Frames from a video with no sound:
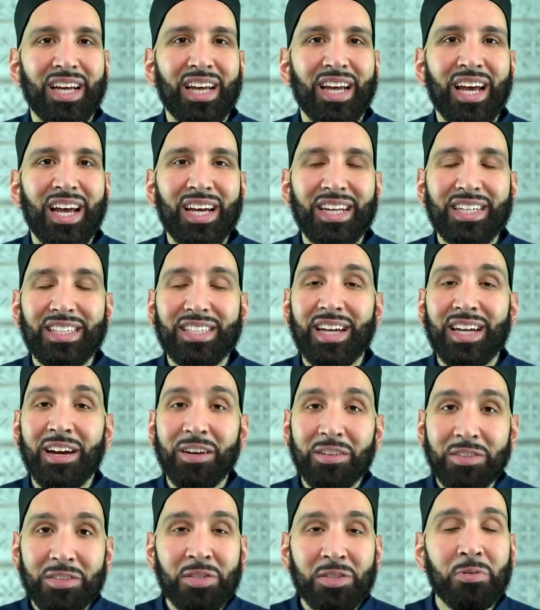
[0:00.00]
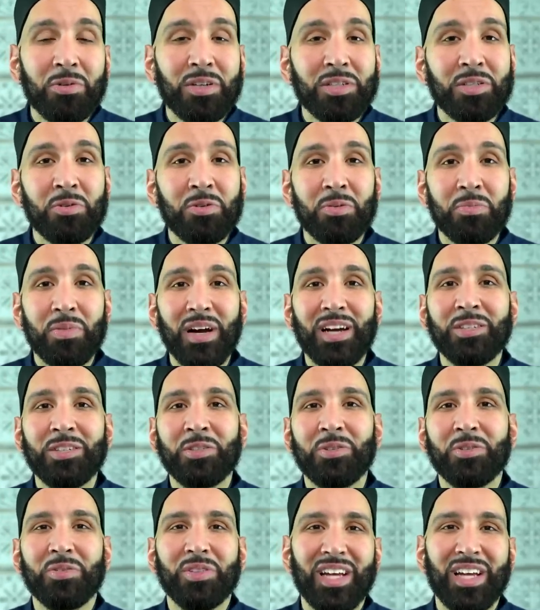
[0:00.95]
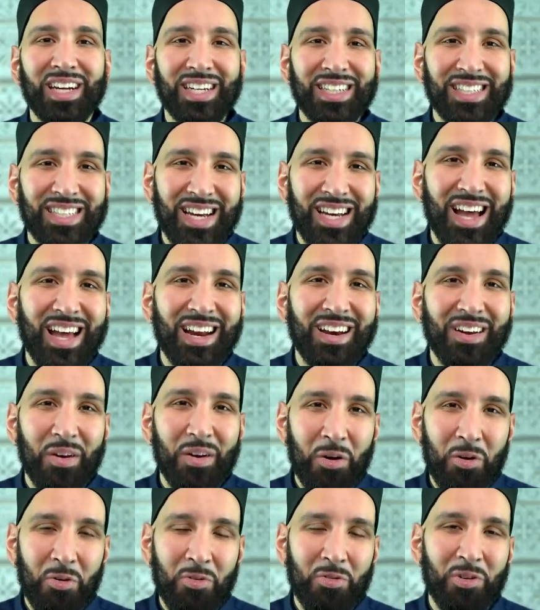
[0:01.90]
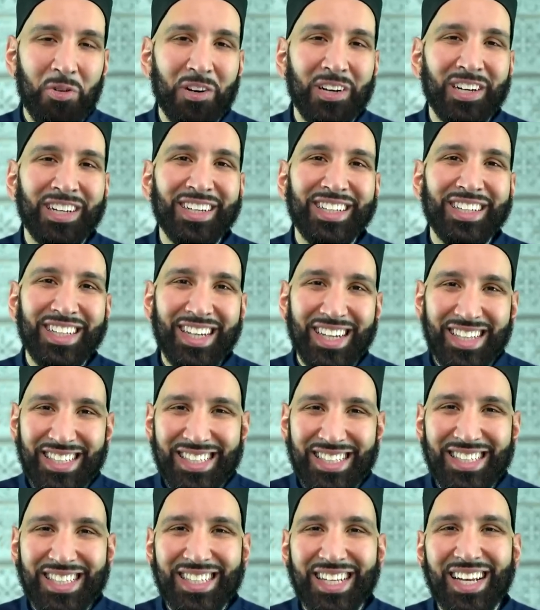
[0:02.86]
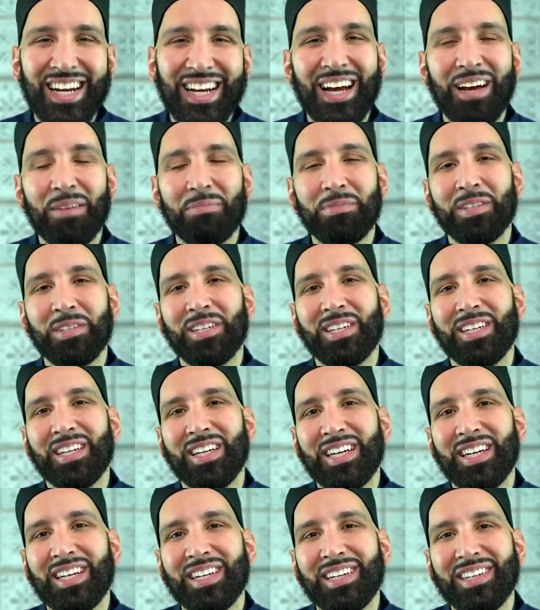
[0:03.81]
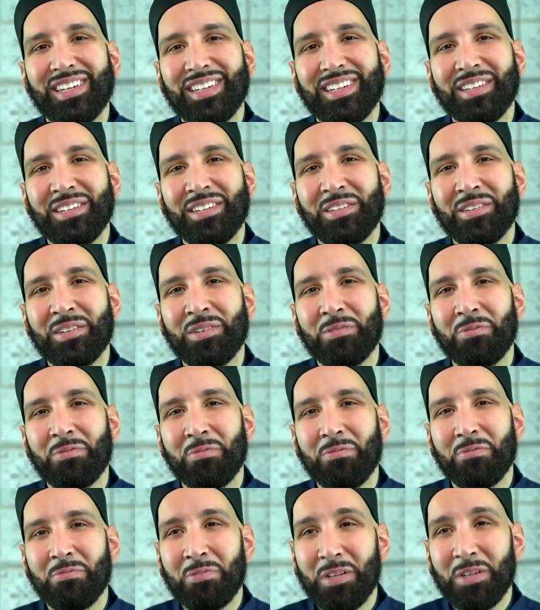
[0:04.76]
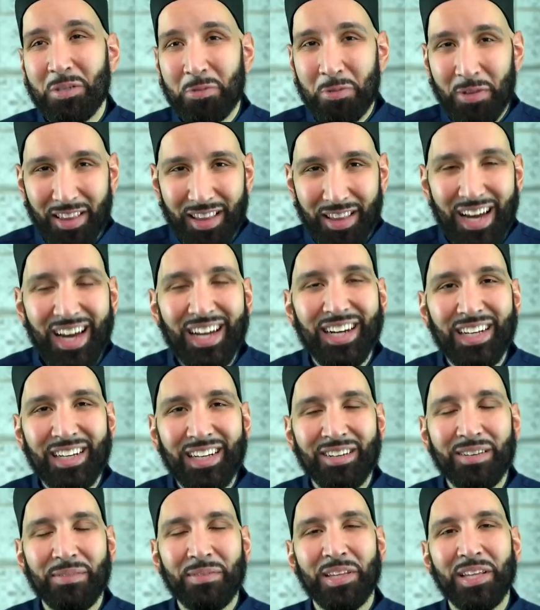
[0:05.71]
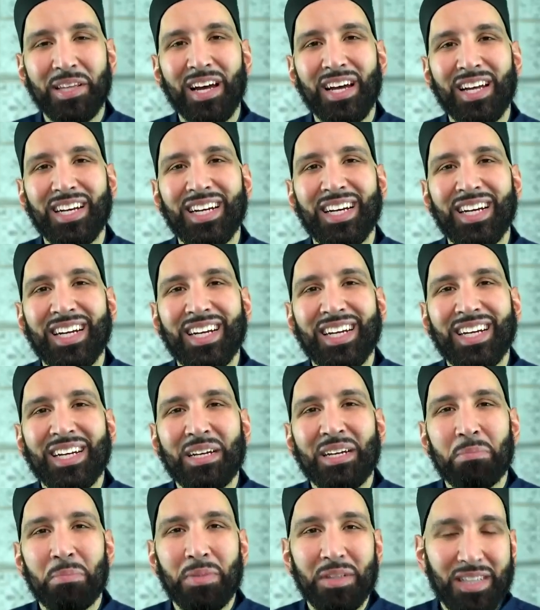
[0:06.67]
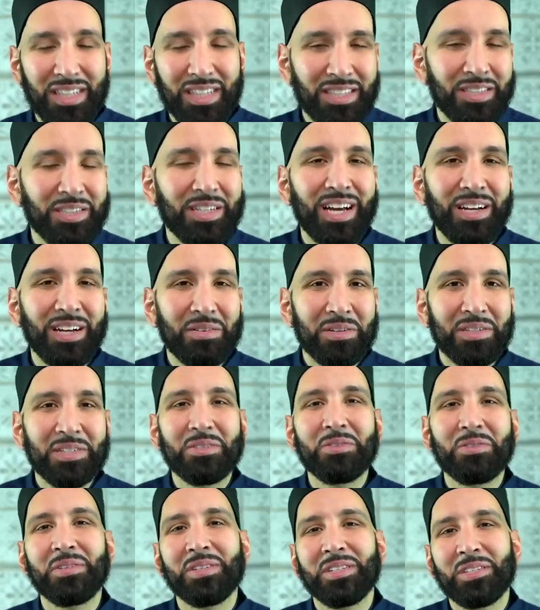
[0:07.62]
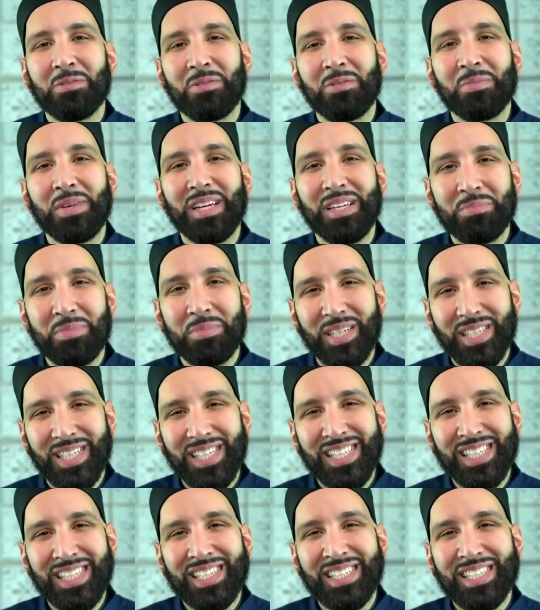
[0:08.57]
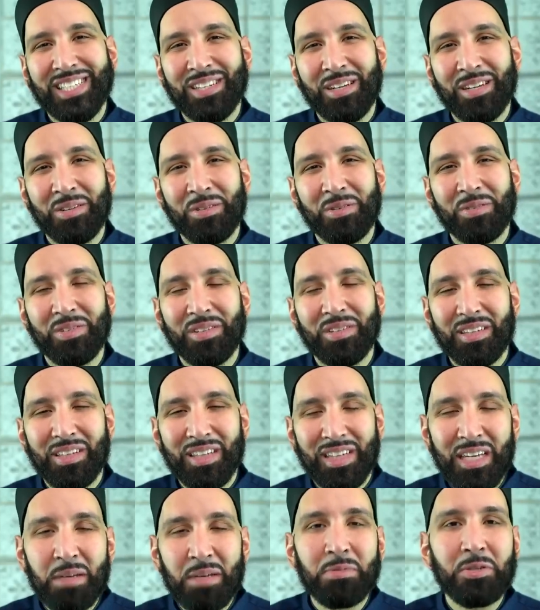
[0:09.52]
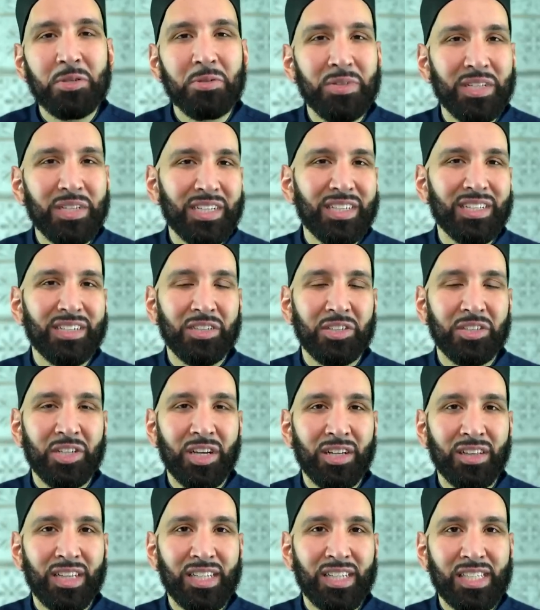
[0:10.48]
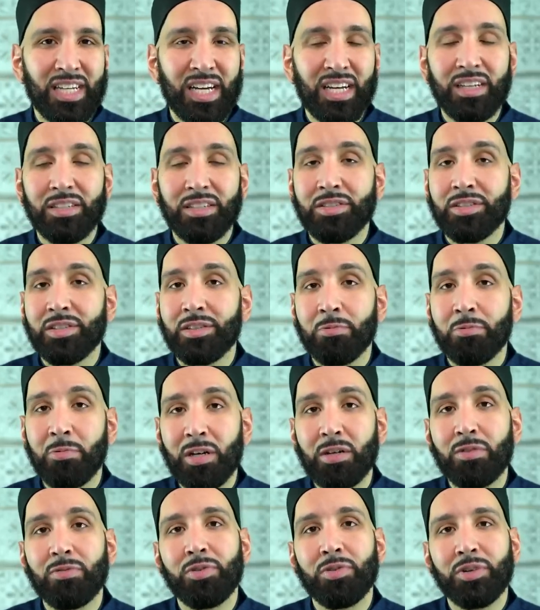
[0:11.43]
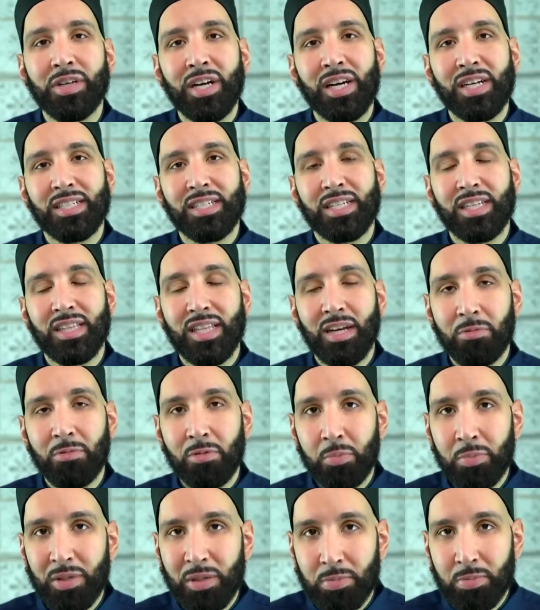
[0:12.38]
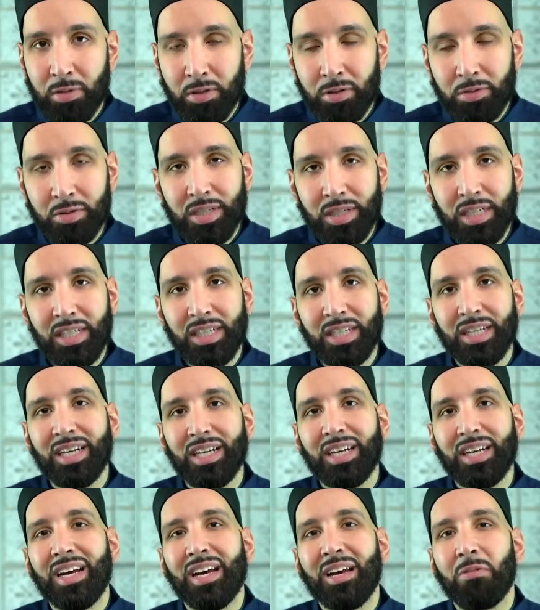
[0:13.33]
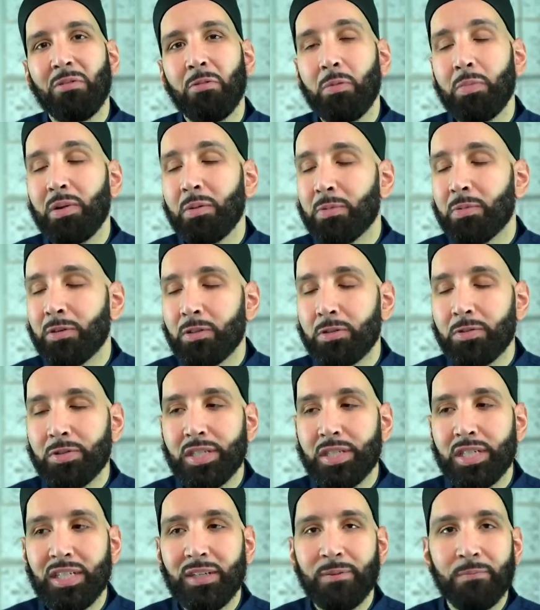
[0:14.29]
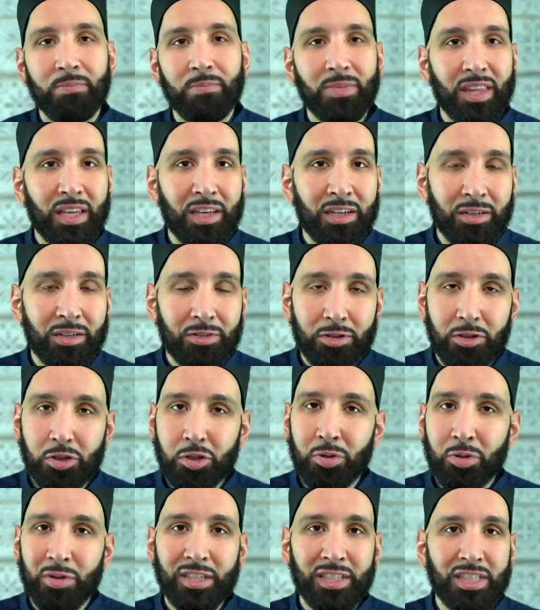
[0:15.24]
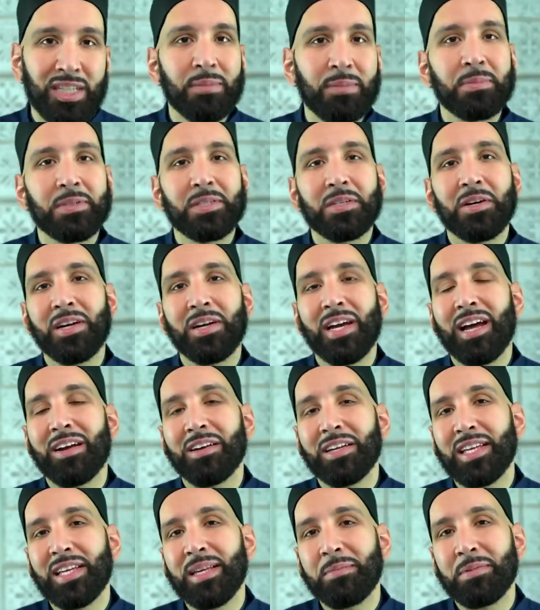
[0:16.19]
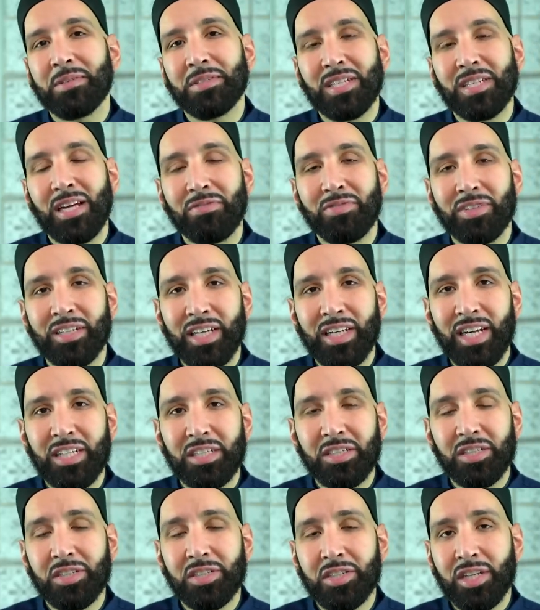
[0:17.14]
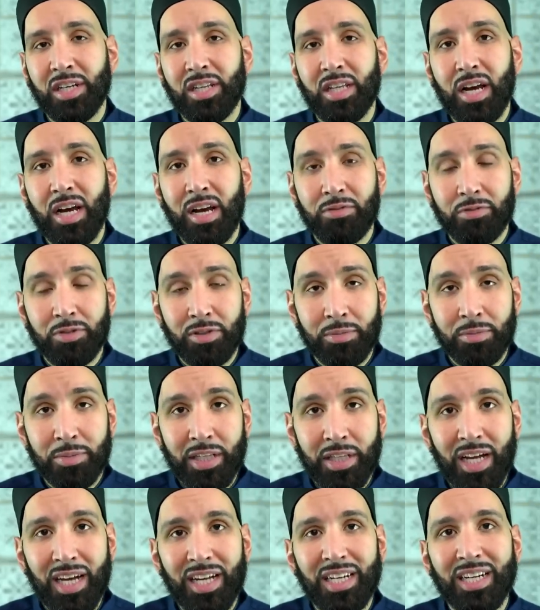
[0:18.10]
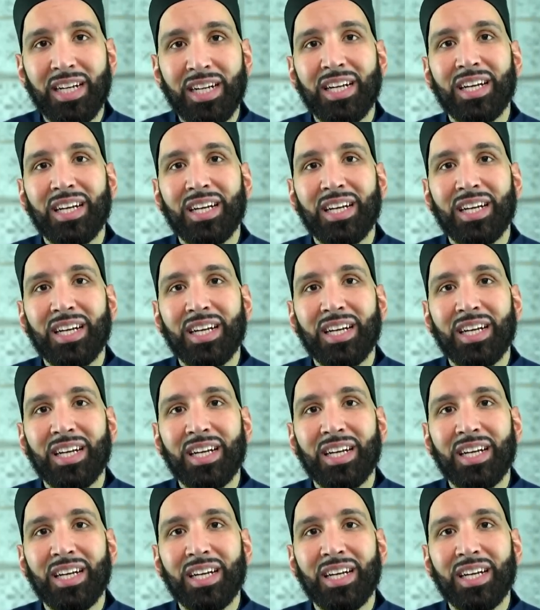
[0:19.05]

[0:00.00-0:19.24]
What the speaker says: And I also want to remind you that it's not over. Yes, alhamdulillah, you know, we do a lot in Ramadan, but this channel is going to remain busy. So keep tuning in, inshallah ta'ala, to the wonderful content that we'll be producing. We'll be producing, you know, the short tips on how to keep yourself engaged, inshallah, after Ramadan.